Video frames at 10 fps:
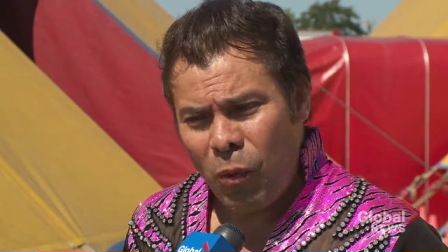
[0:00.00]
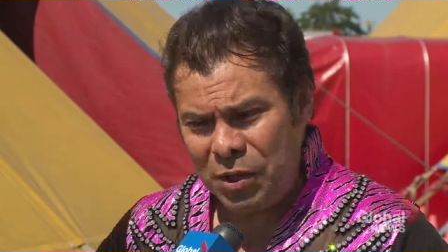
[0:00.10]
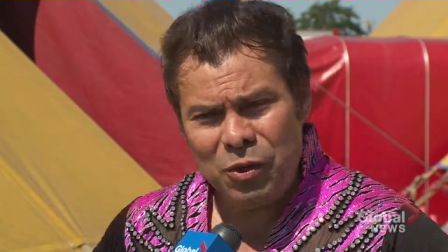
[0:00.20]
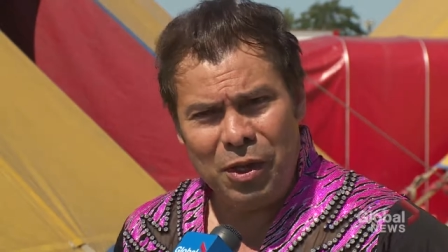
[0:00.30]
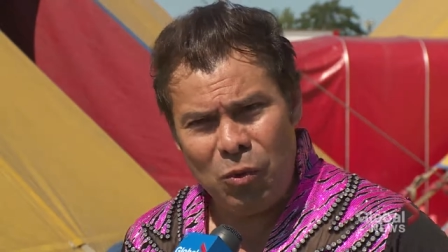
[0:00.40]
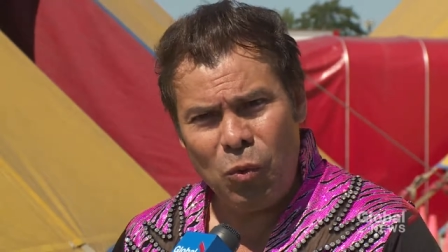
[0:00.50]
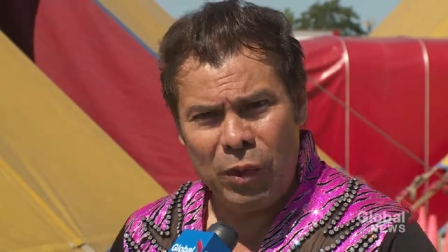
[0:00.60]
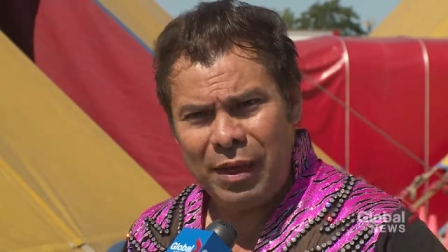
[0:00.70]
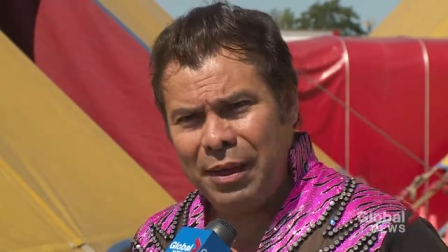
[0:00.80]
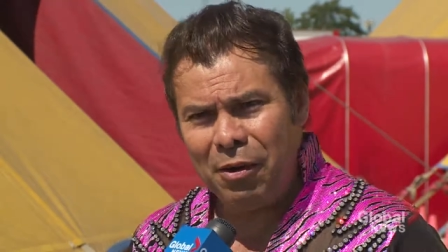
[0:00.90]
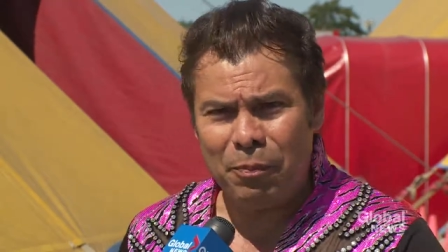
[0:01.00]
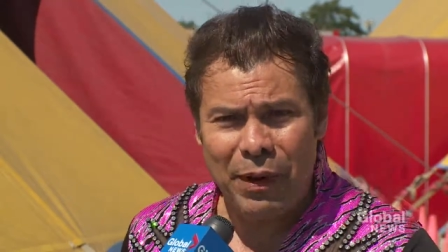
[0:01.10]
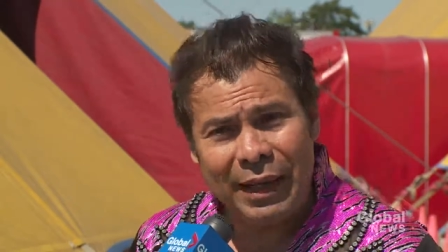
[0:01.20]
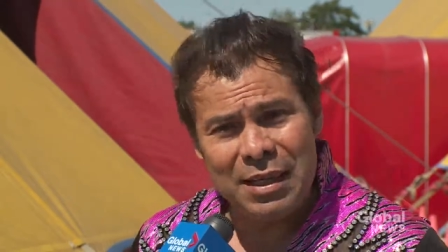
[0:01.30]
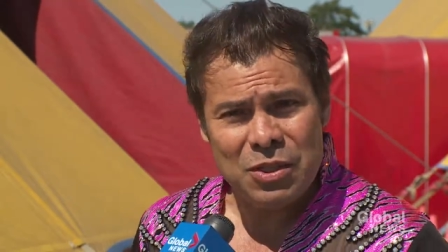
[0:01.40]
what you can do with a little
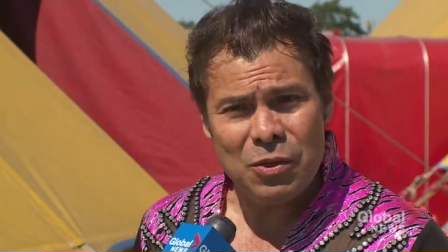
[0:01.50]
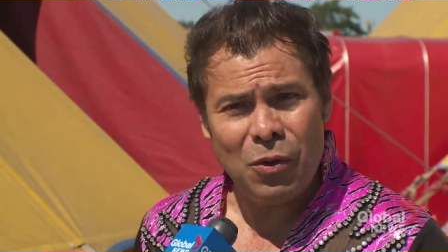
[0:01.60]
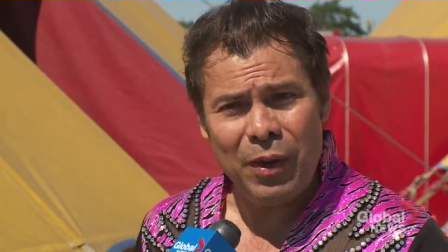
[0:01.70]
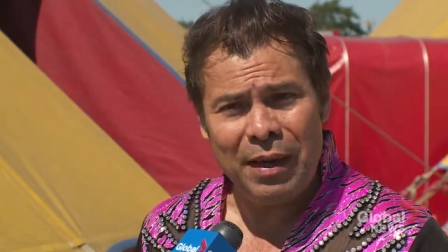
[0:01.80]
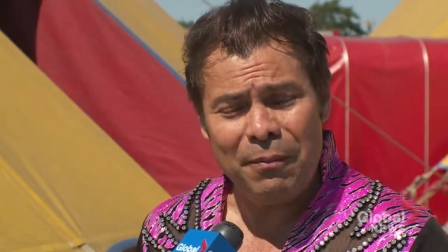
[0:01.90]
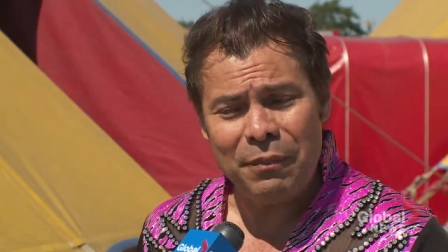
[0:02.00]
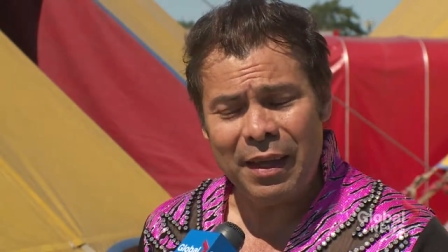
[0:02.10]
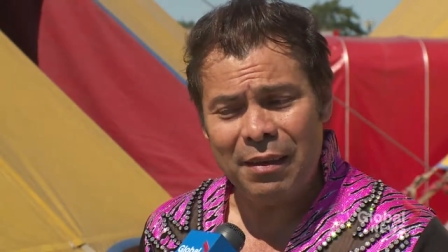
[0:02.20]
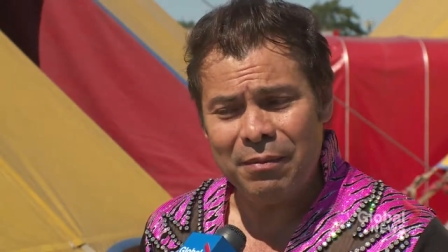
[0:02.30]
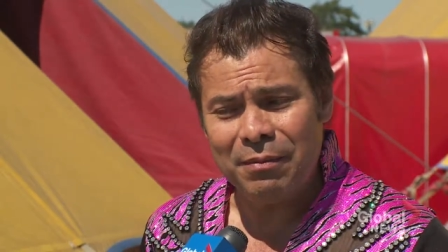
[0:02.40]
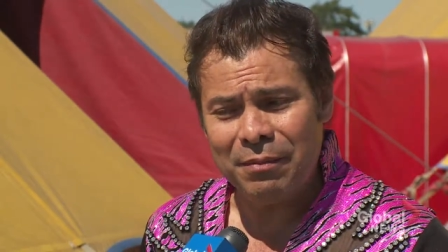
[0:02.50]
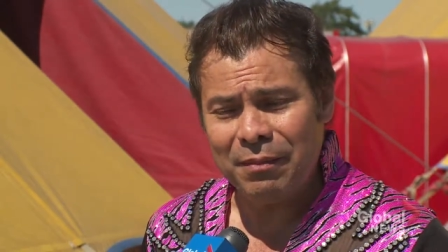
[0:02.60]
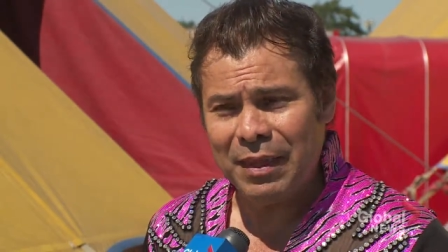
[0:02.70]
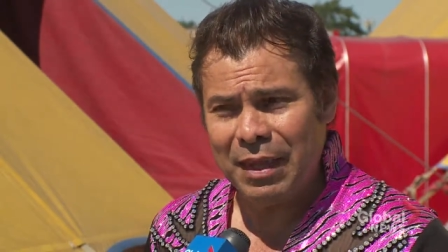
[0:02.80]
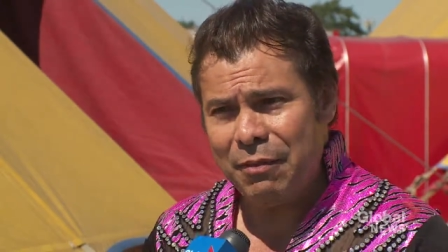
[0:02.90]
practice, you know, and, and
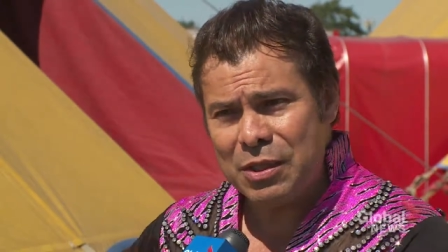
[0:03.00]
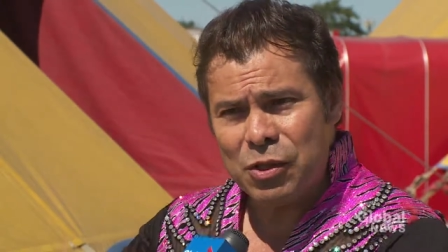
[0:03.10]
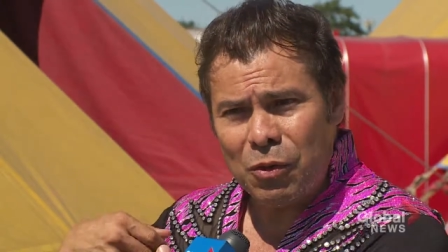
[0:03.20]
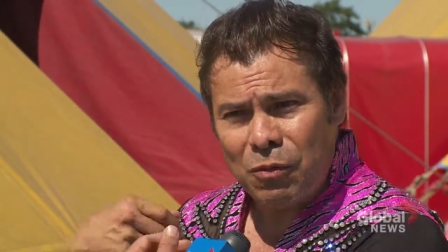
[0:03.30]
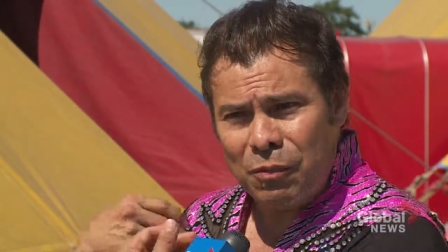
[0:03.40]
giving some